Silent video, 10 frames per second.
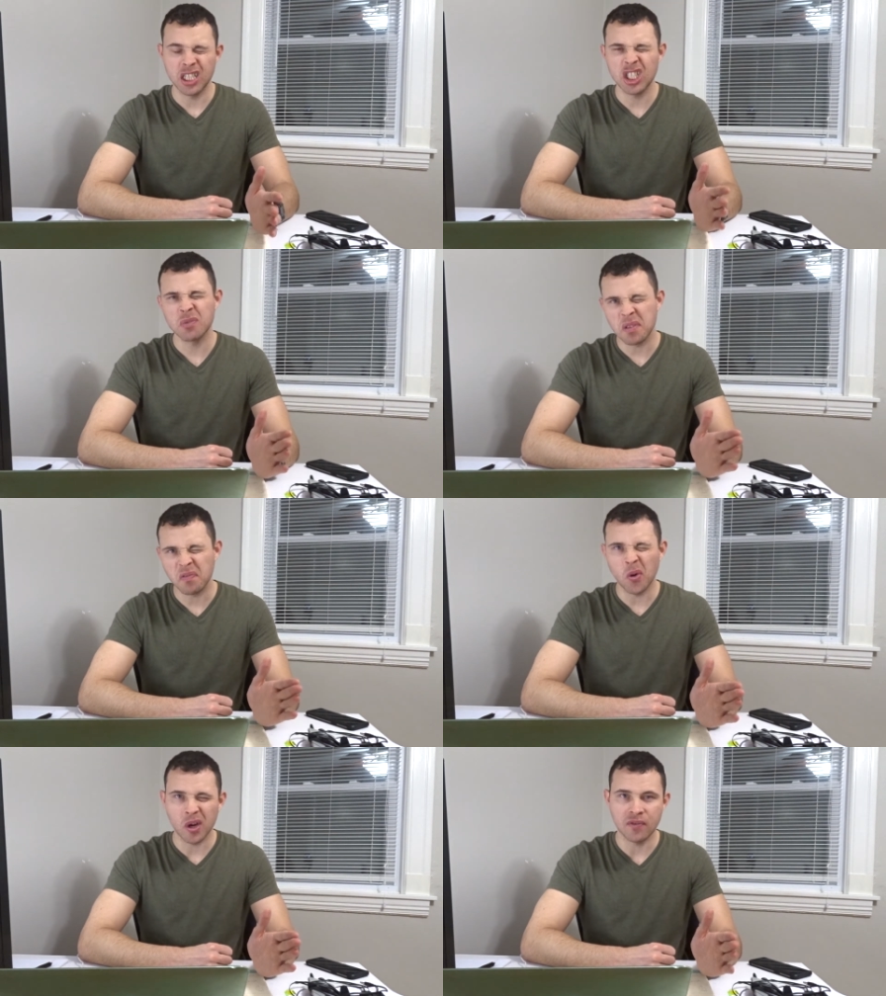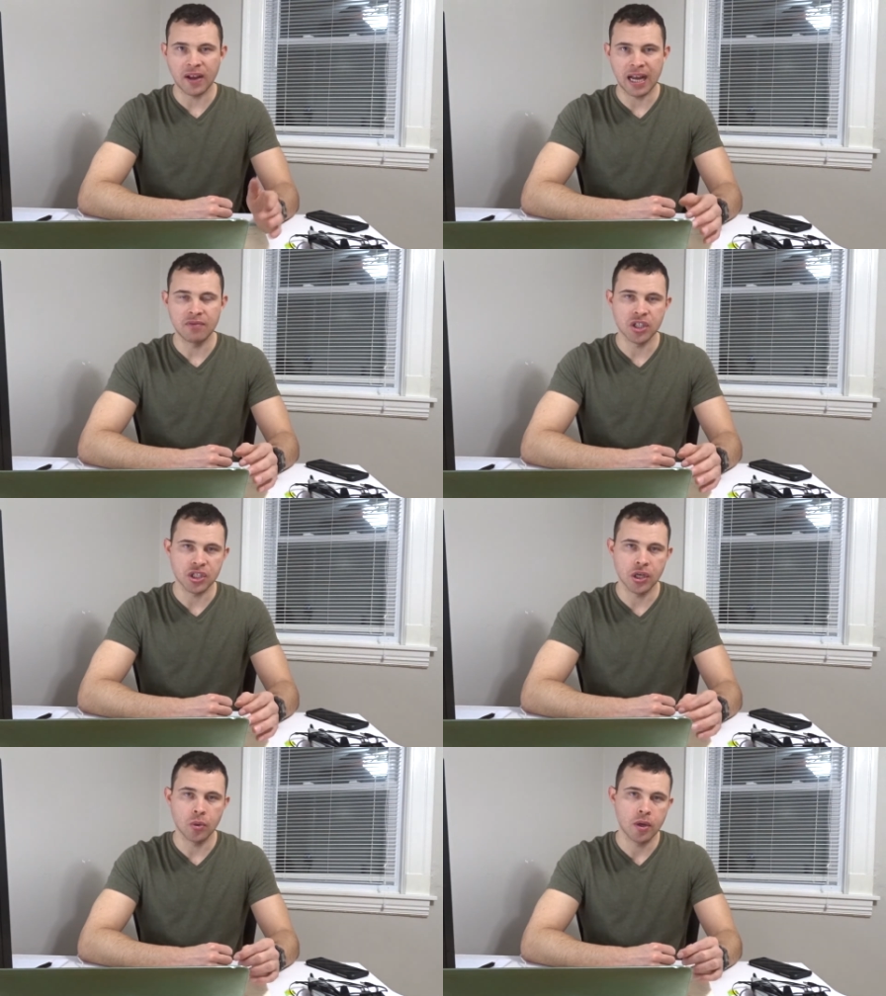It should be forty-five or
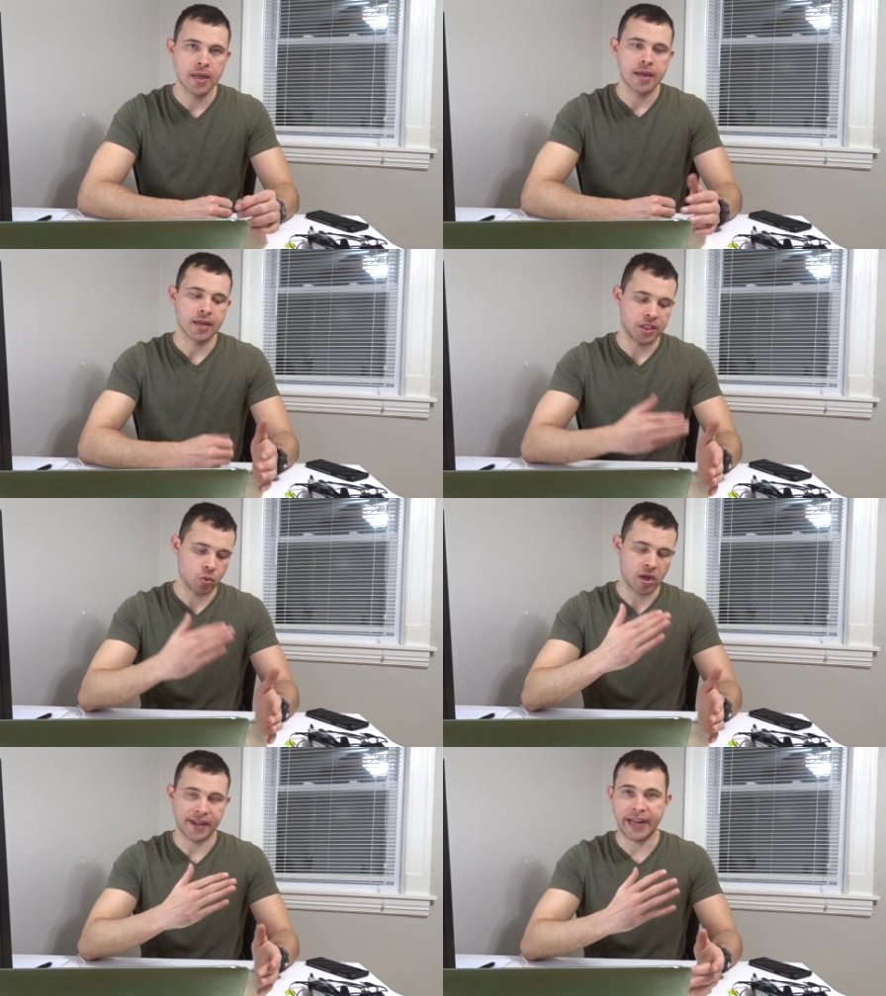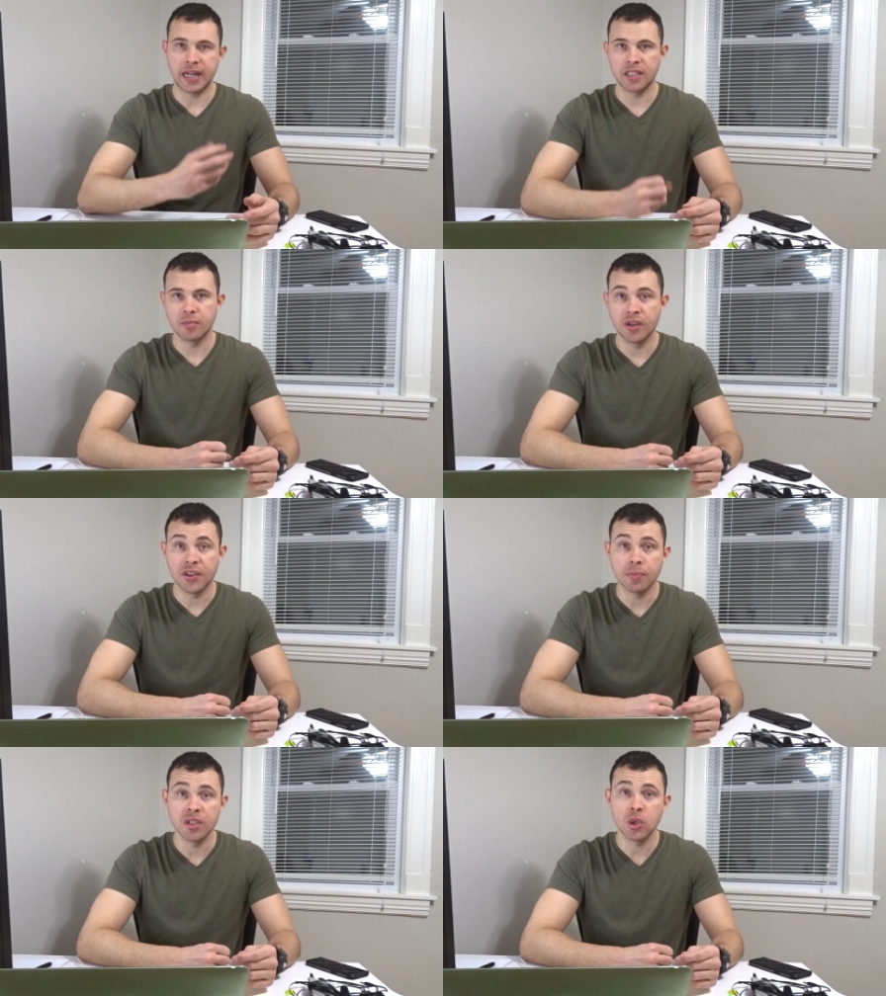so, because you want a calendar month
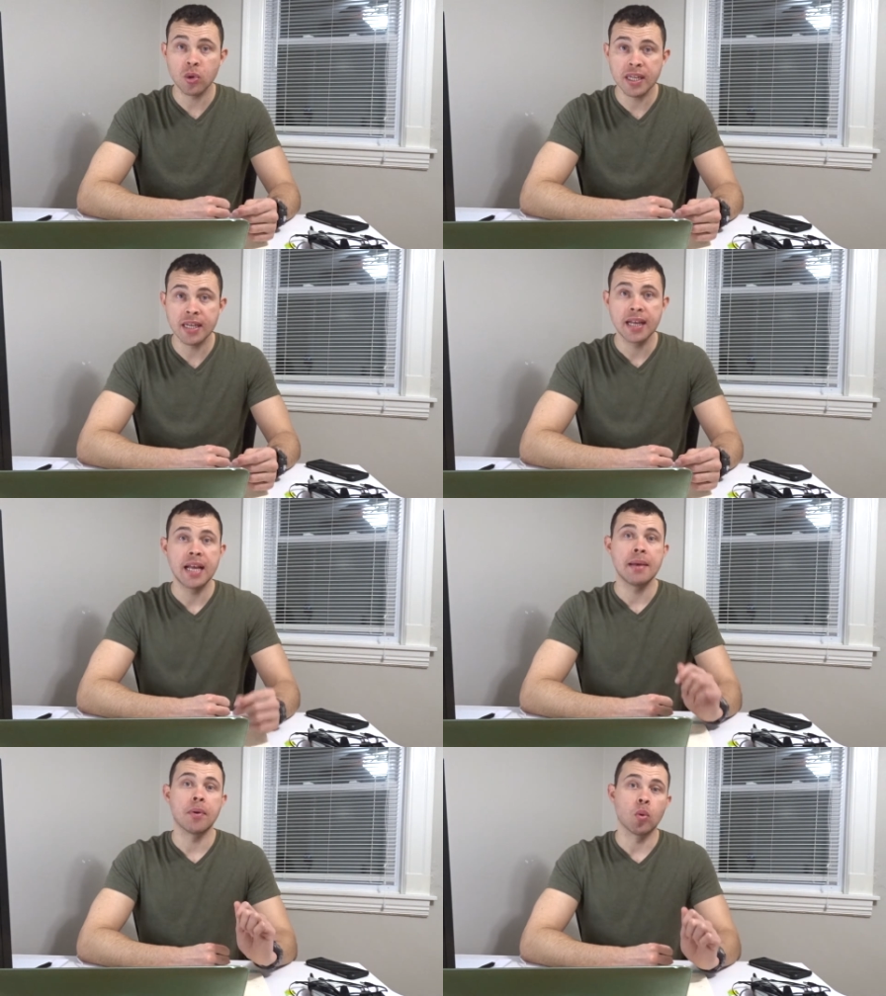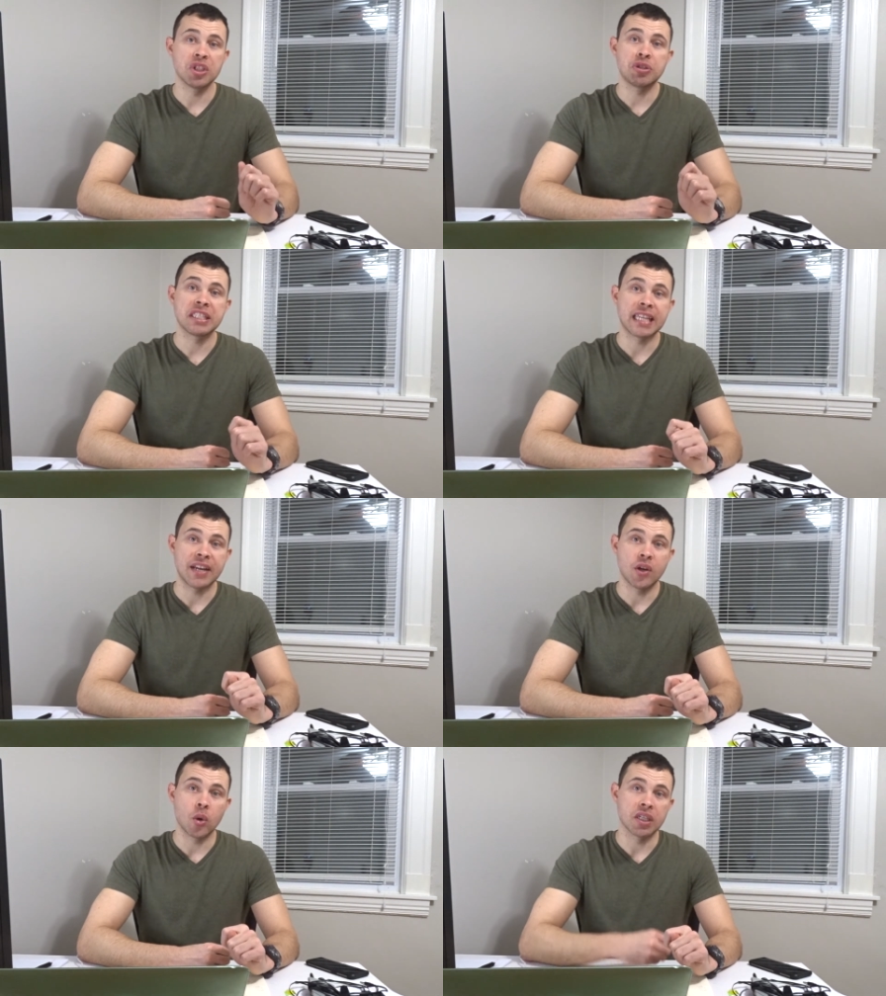in between, but once you get
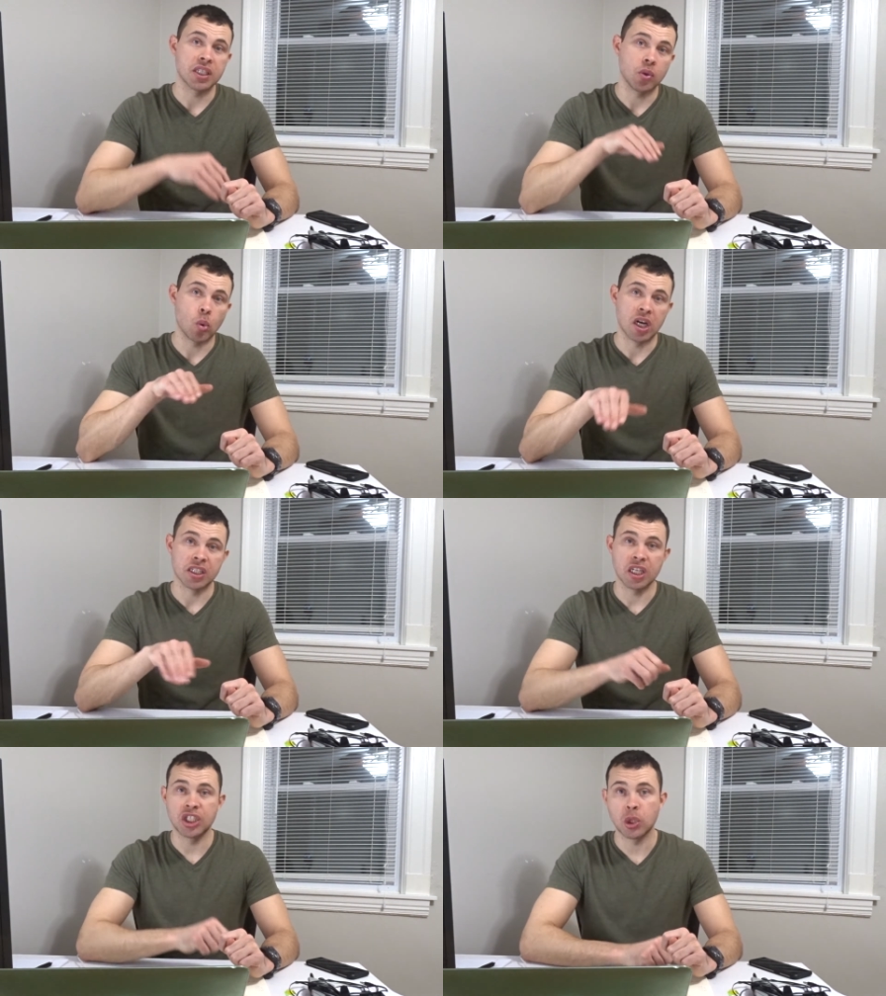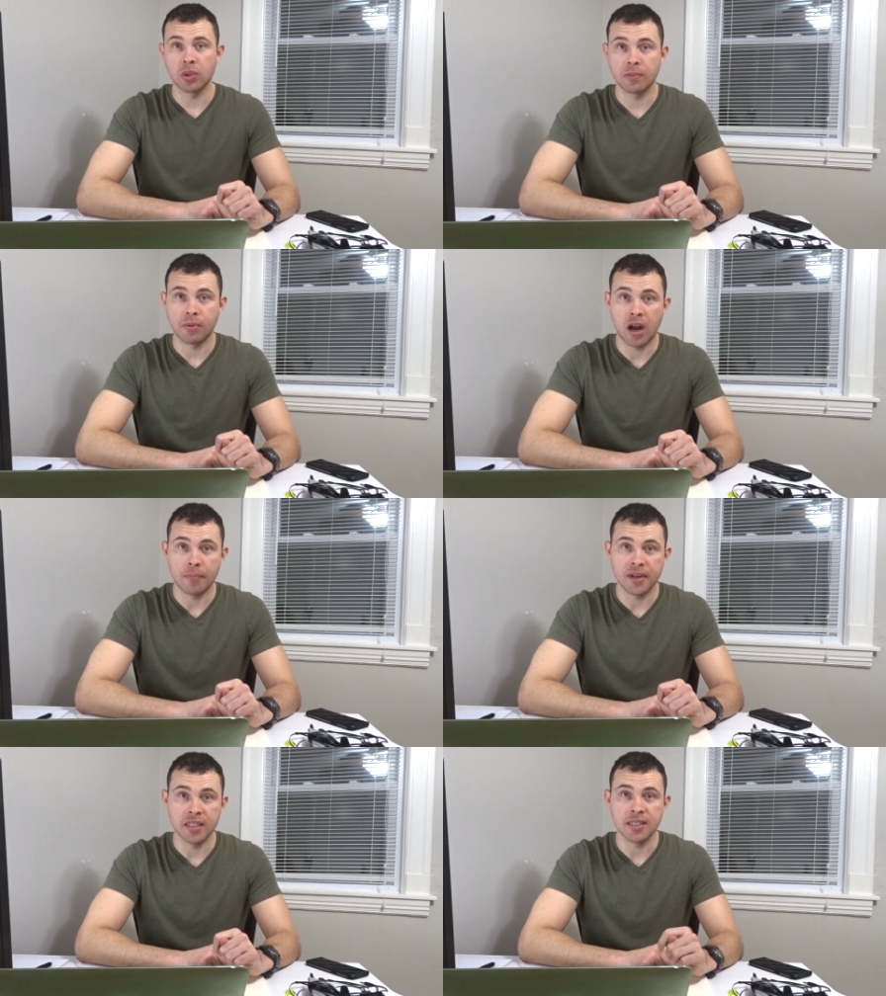that notice, you want to start showing the
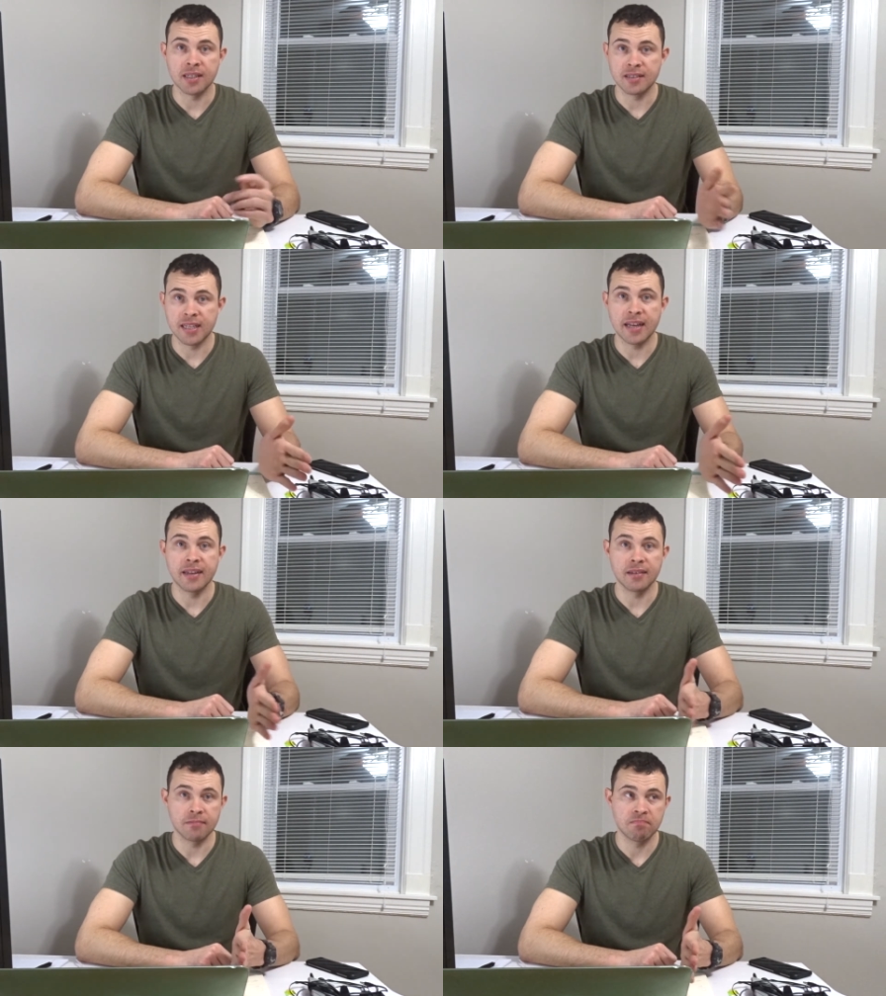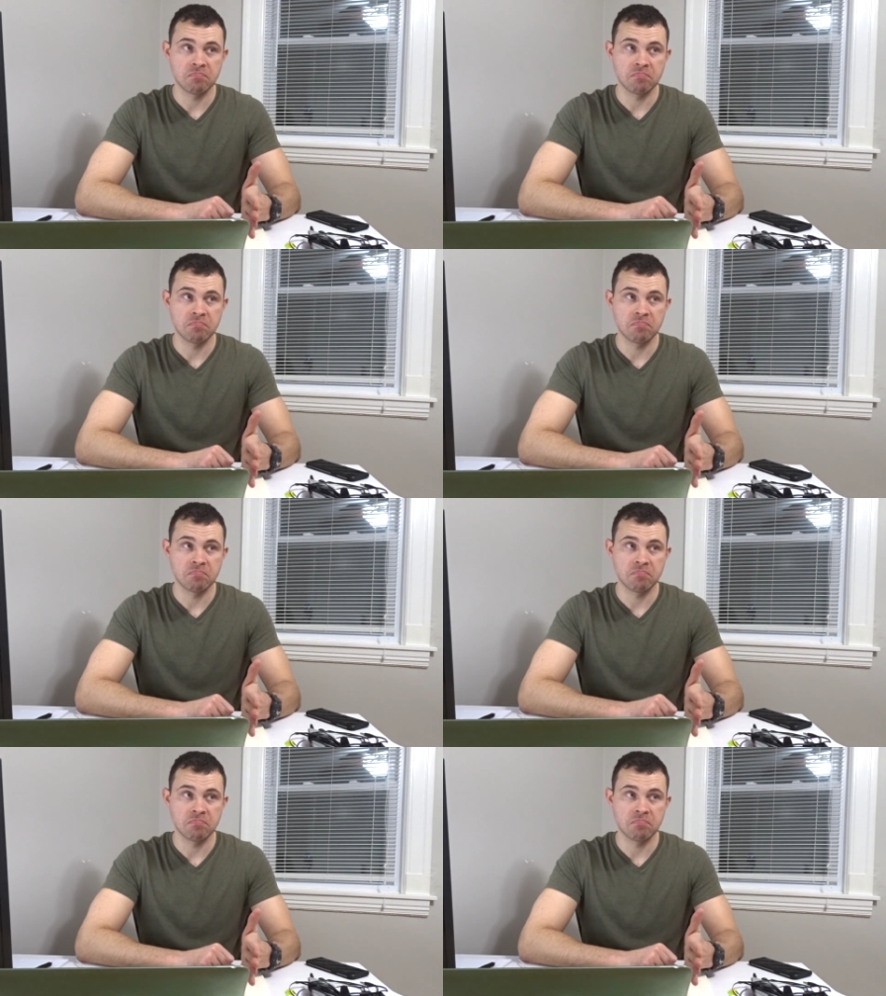property to contending,